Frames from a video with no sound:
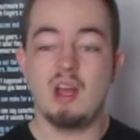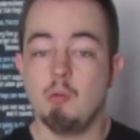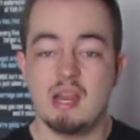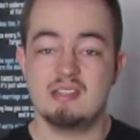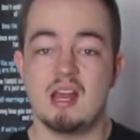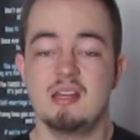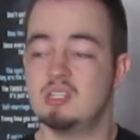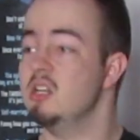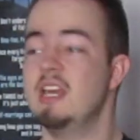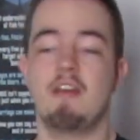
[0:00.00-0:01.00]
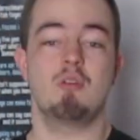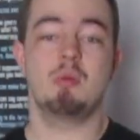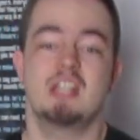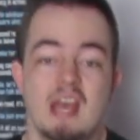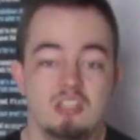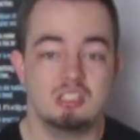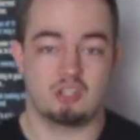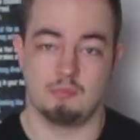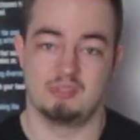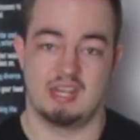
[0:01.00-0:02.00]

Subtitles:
I wait until suddenly everybody else comes